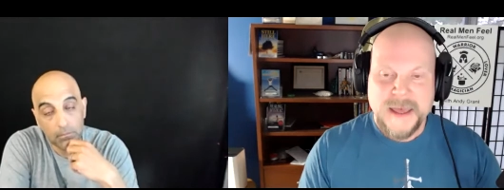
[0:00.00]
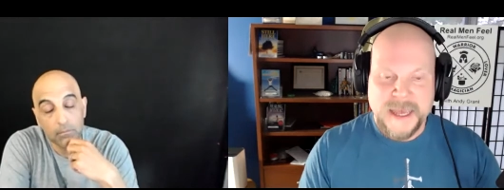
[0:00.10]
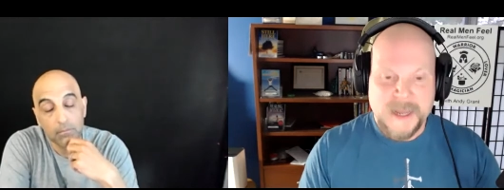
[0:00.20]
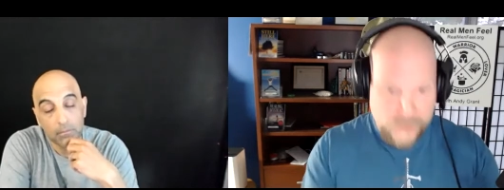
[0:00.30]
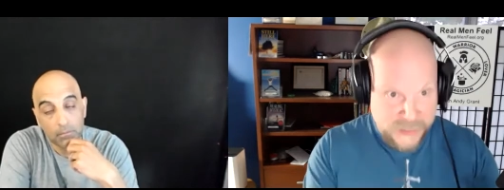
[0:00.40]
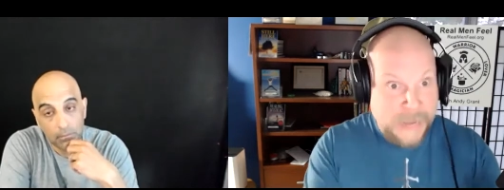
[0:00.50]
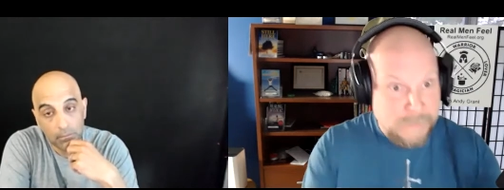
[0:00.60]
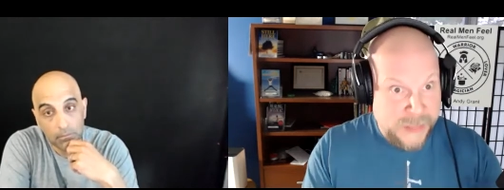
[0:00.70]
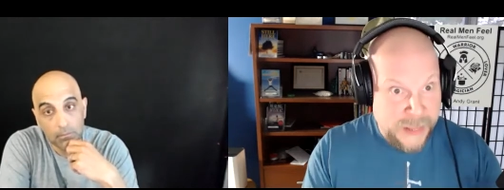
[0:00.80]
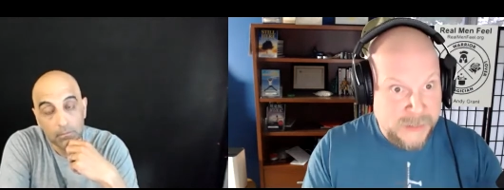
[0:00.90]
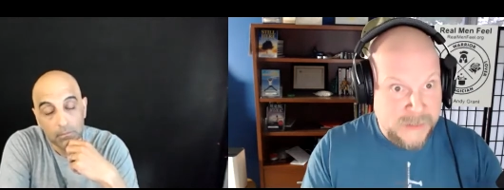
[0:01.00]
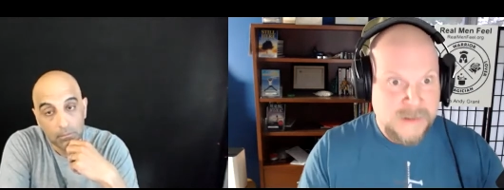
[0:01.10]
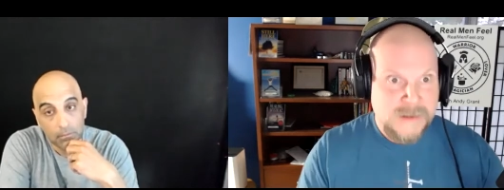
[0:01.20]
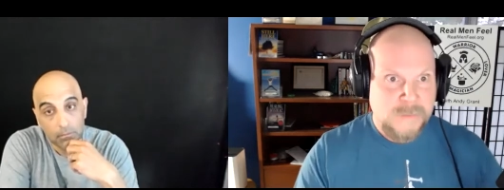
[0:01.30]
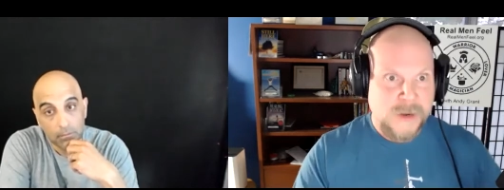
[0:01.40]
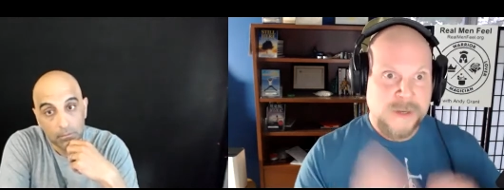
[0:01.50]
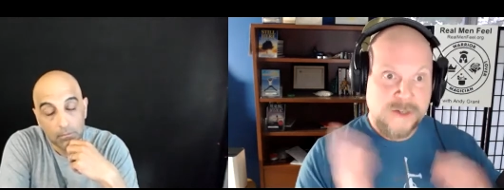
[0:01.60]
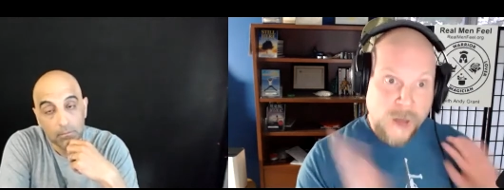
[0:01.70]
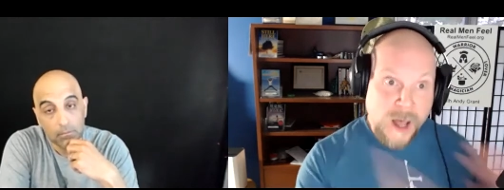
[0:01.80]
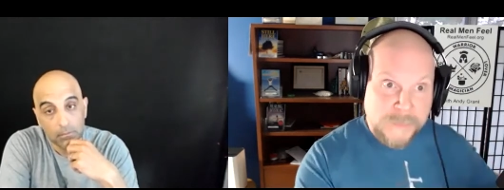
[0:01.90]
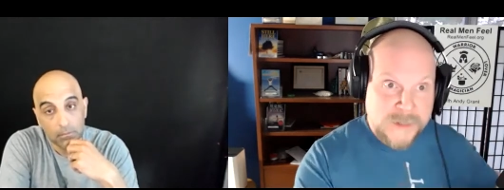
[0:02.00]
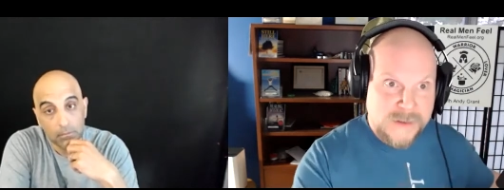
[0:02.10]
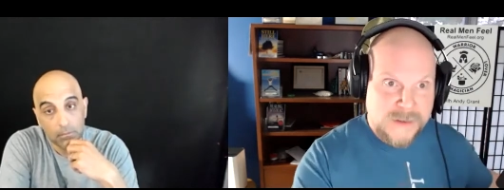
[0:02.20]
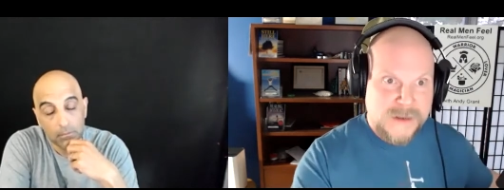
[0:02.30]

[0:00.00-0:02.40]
Speaker 1: and we kept that, but we dropped